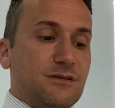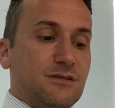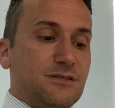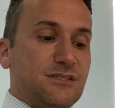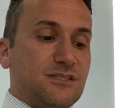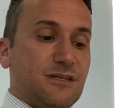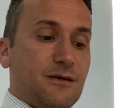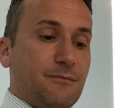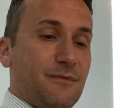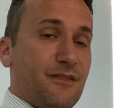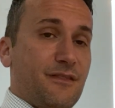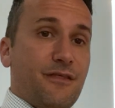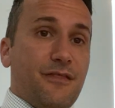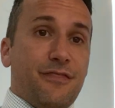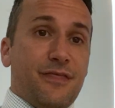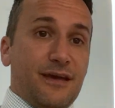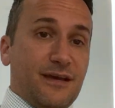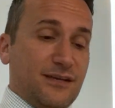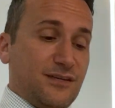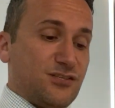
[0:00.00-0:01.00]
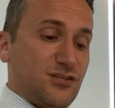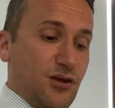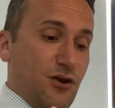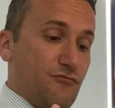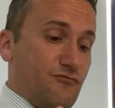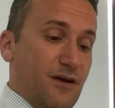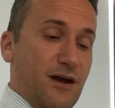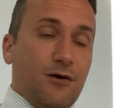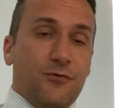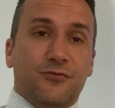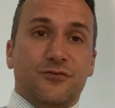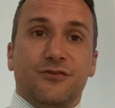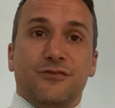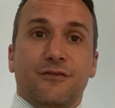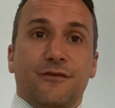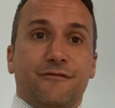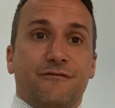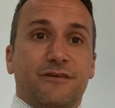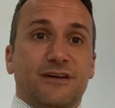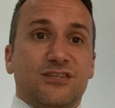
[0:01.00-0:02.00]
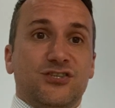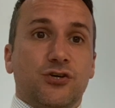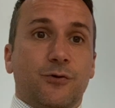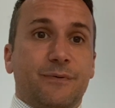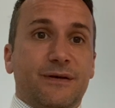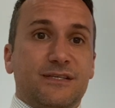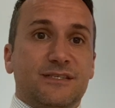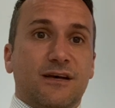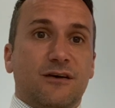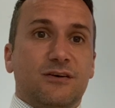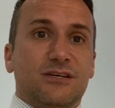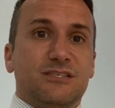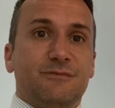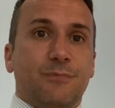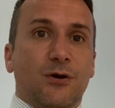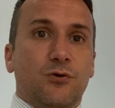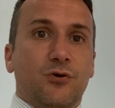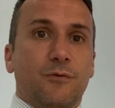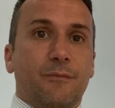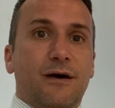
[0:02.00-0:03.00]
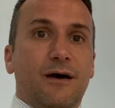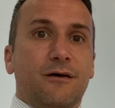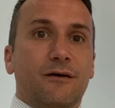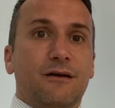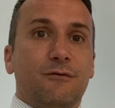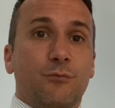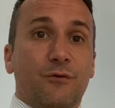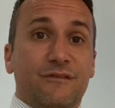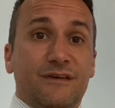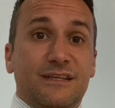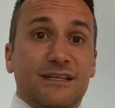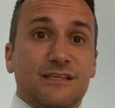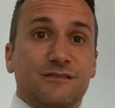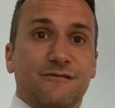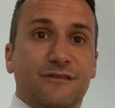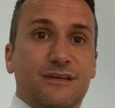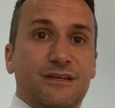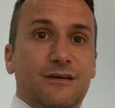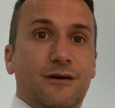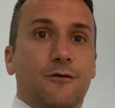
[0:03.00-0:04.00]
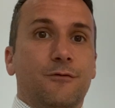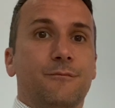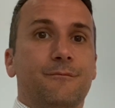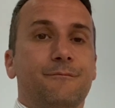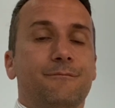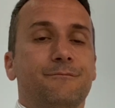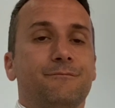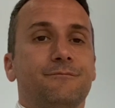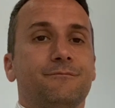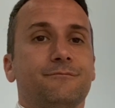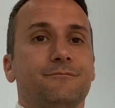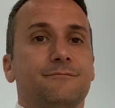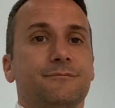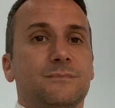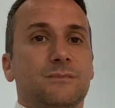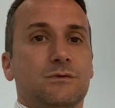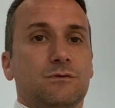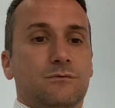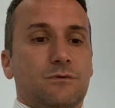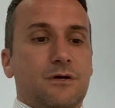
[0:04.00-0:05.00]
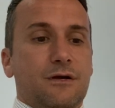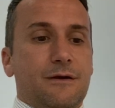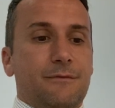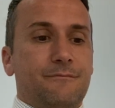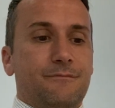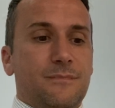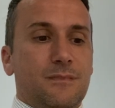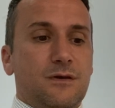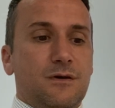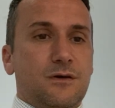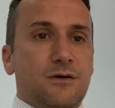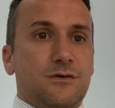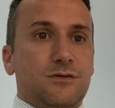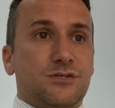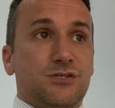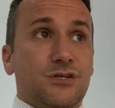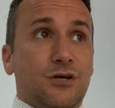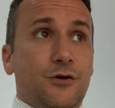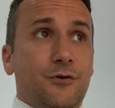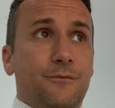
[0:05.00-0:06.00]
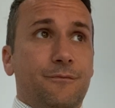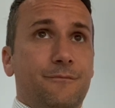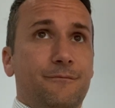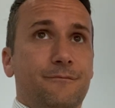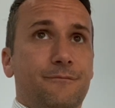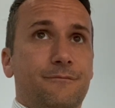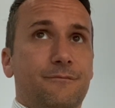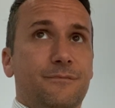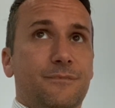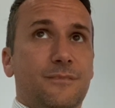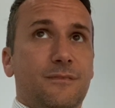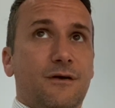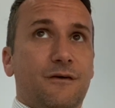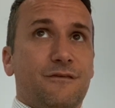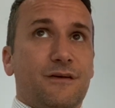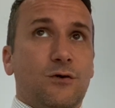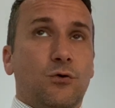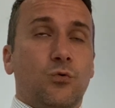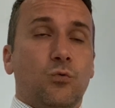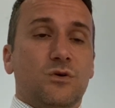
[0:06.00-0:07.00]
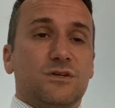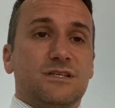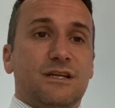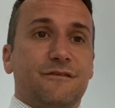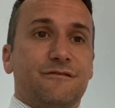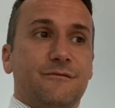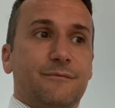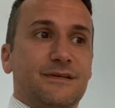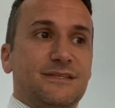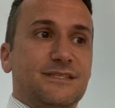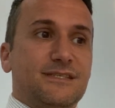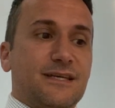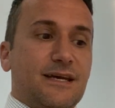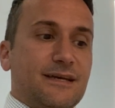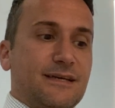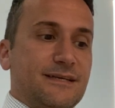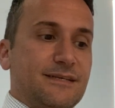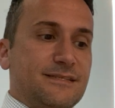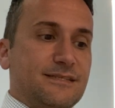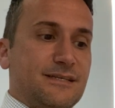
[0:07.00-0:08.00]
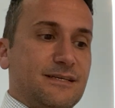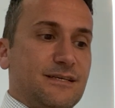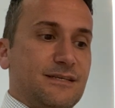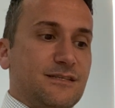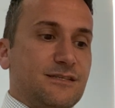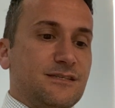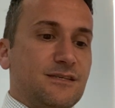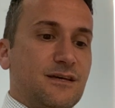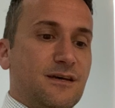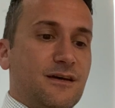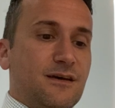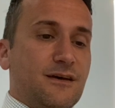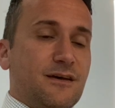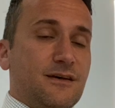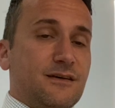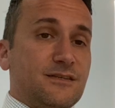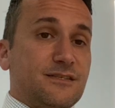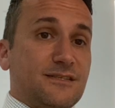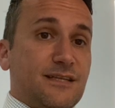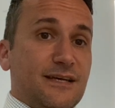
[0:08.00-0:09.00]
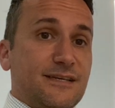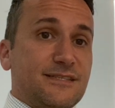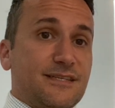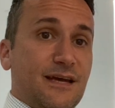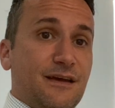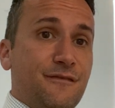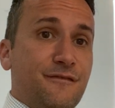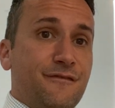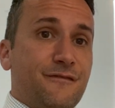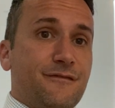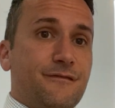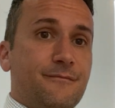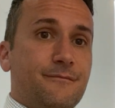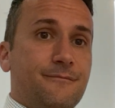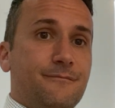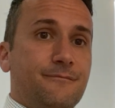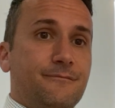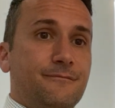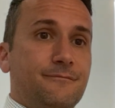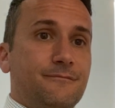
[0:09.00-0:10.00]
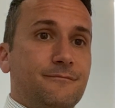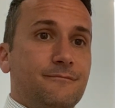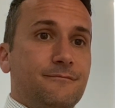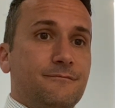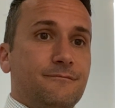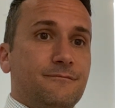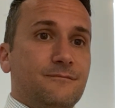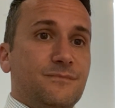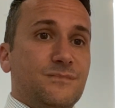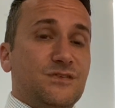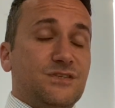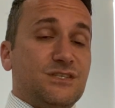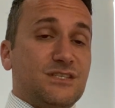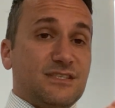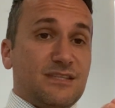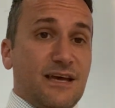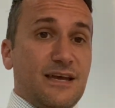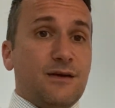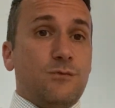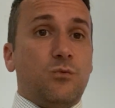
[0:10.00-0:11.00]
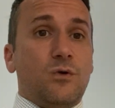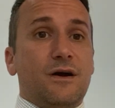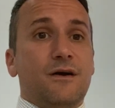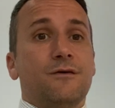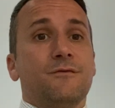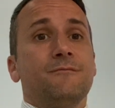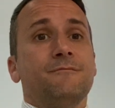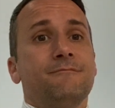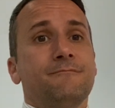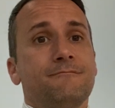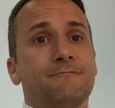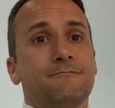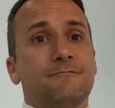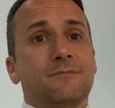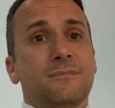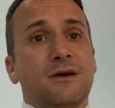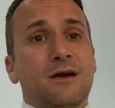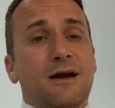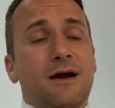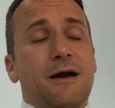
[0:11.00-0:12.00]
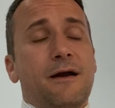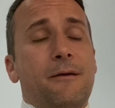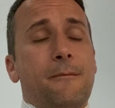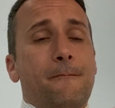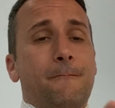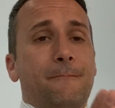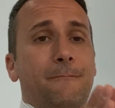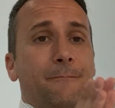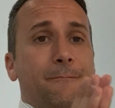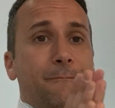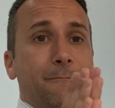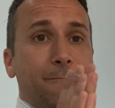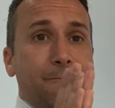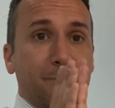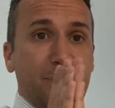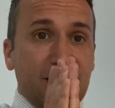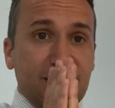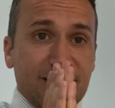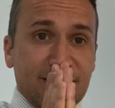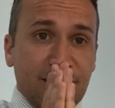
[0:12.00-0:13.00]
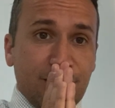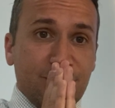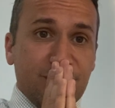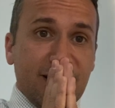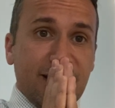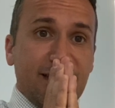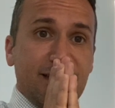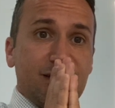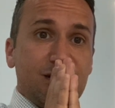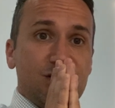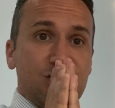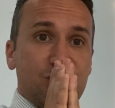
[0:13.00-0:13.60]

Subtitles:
some of the things around the 3 topics that I spoke about within this video. Okay, so I think all what's left for me to say is stay safe, stay well. Please don't take any